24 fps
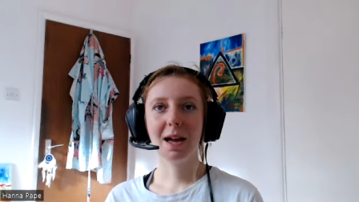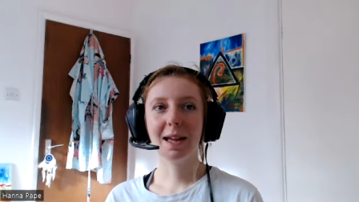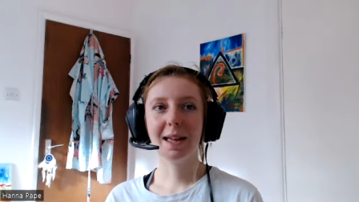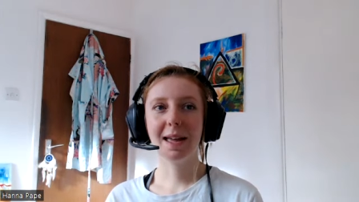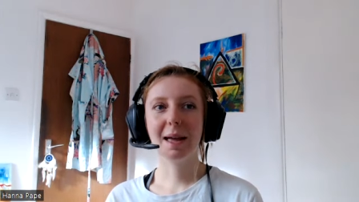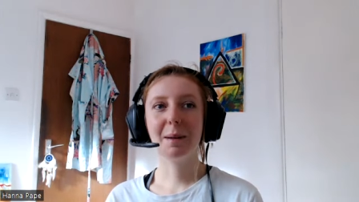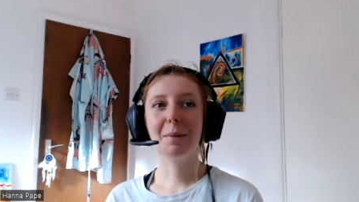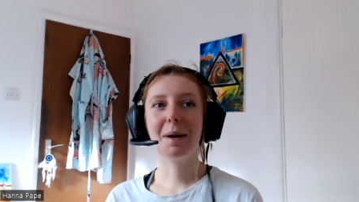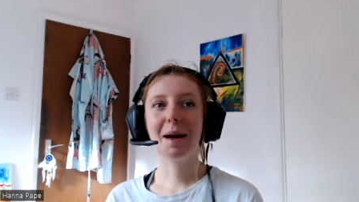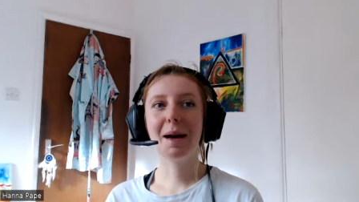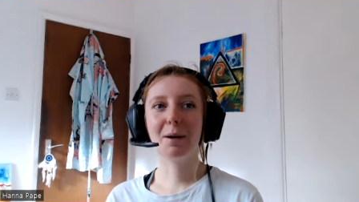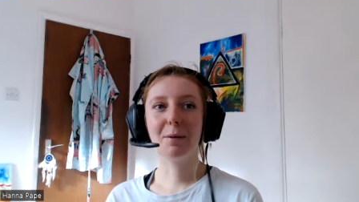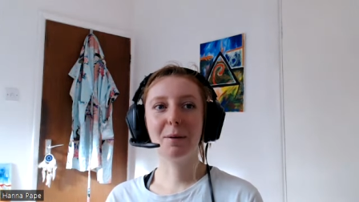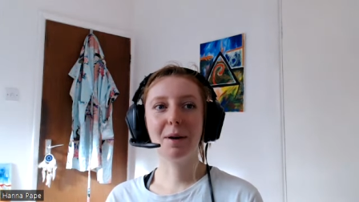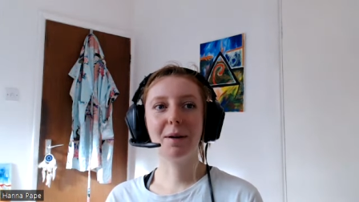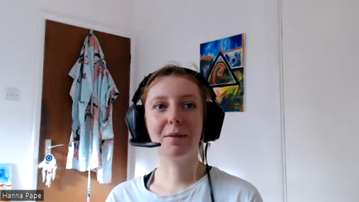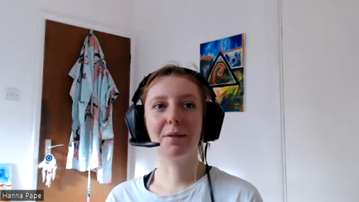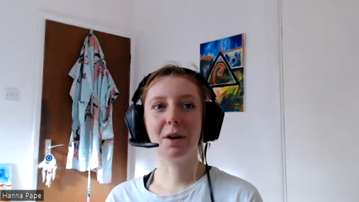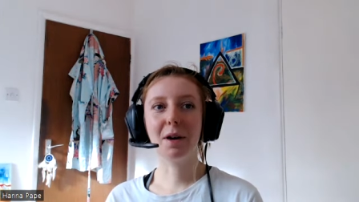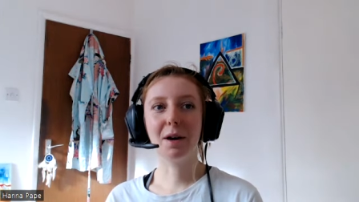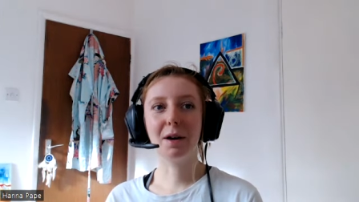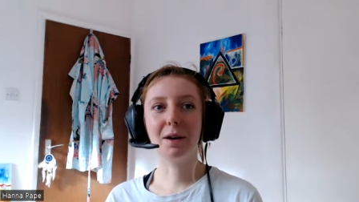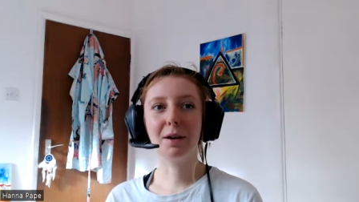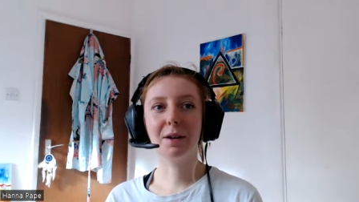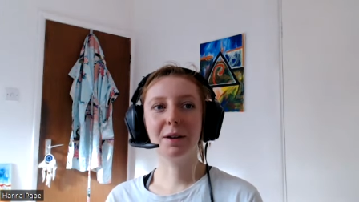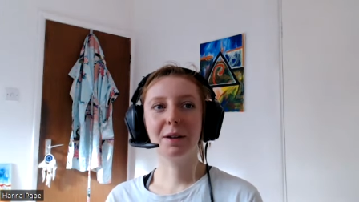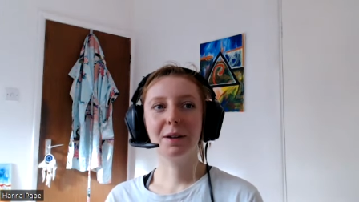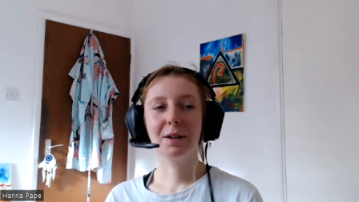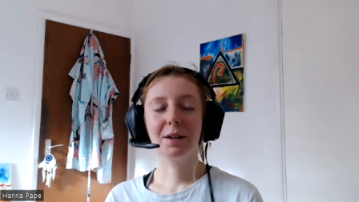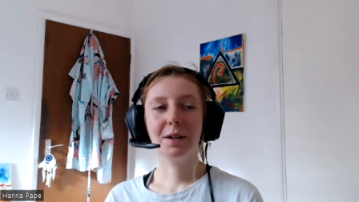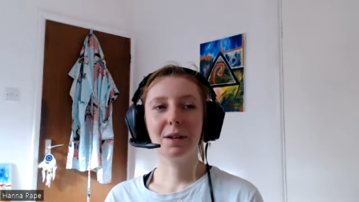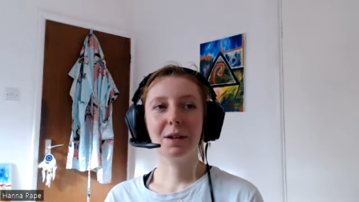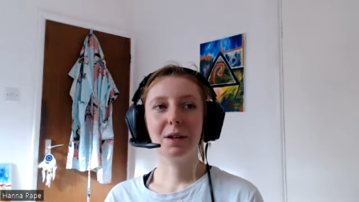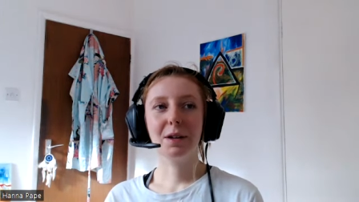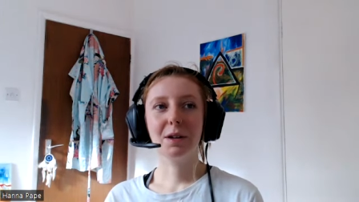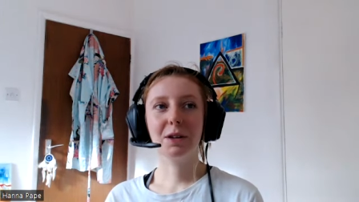I am, however,
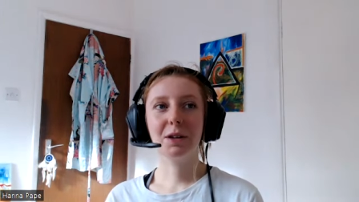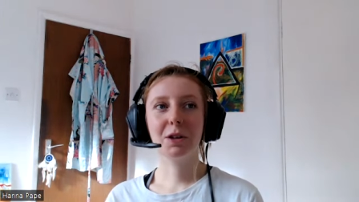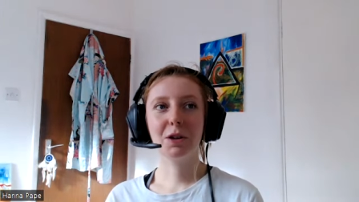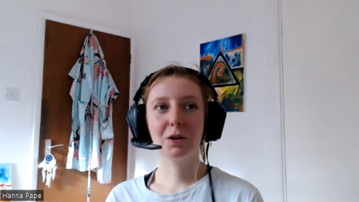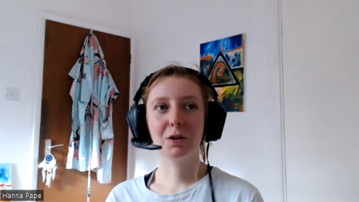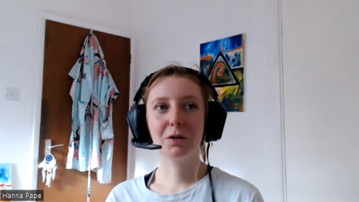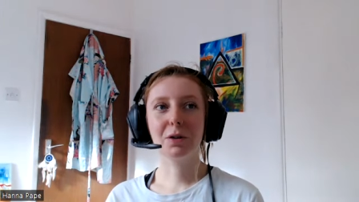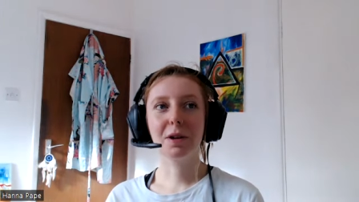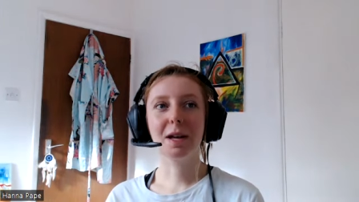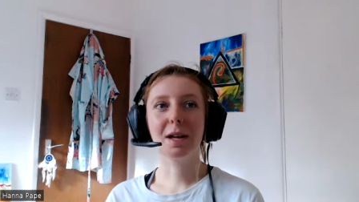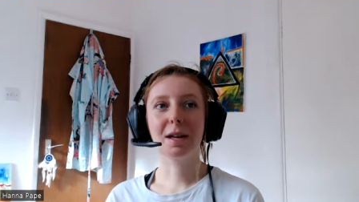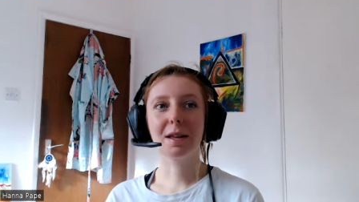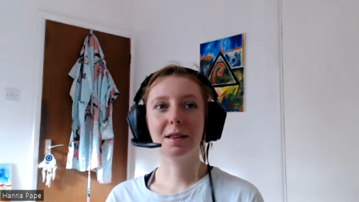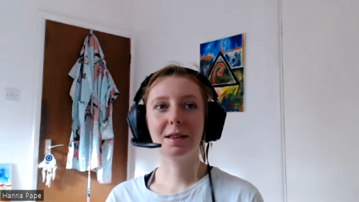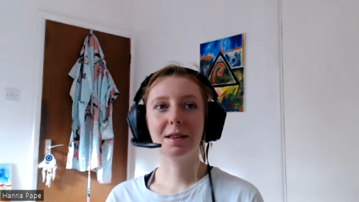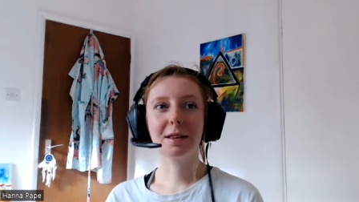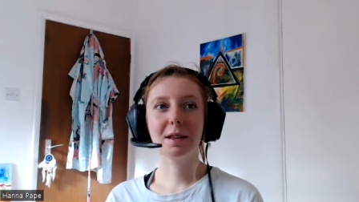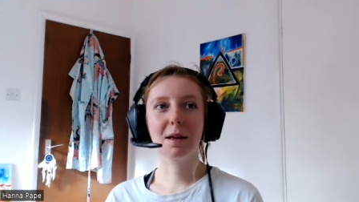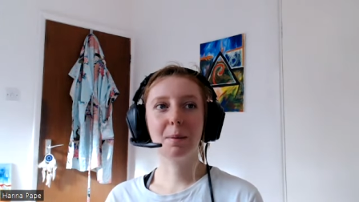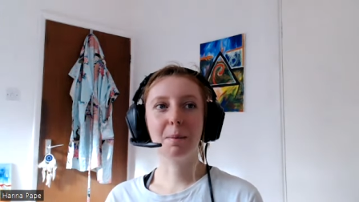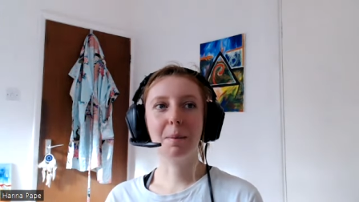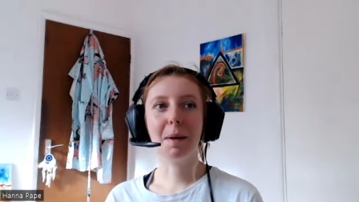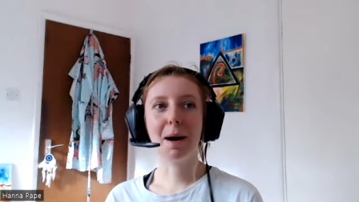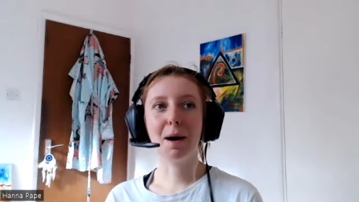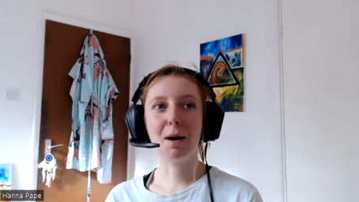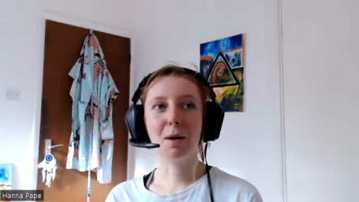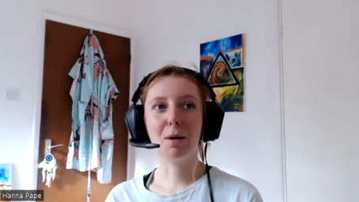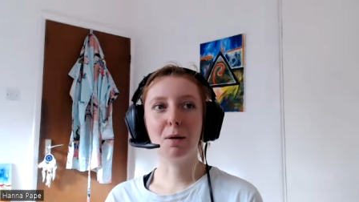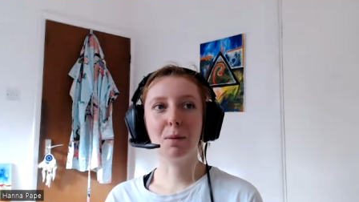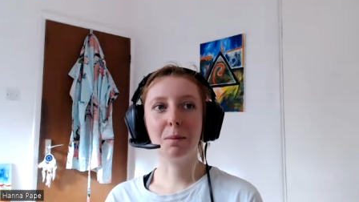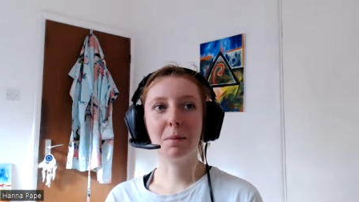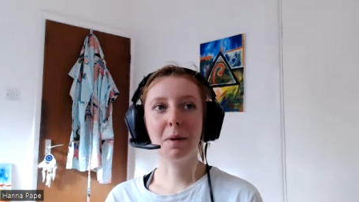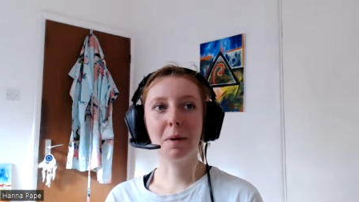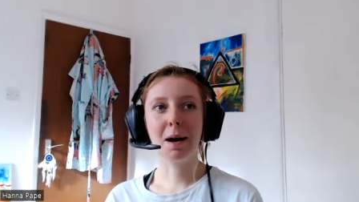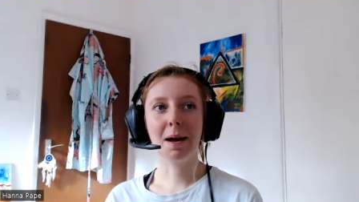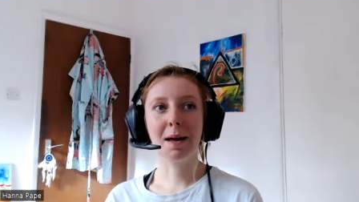curious
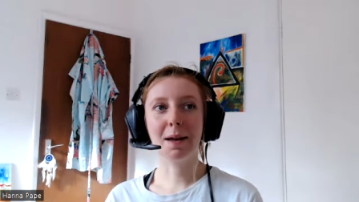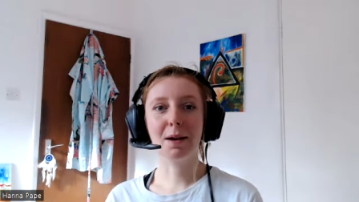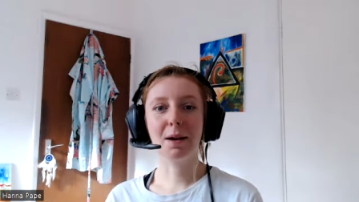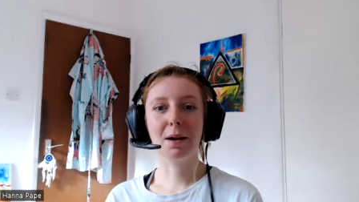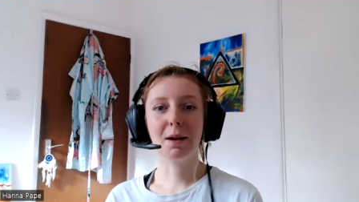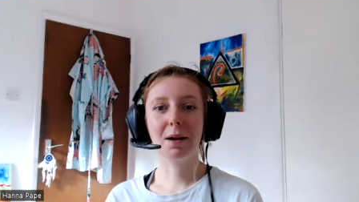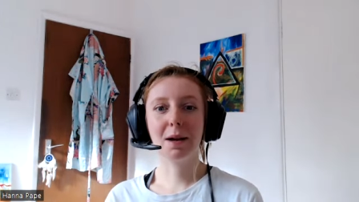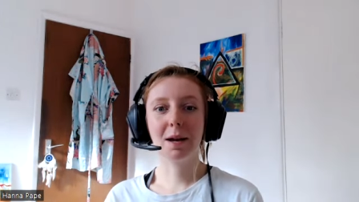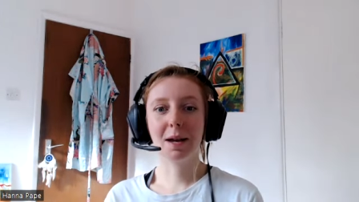about my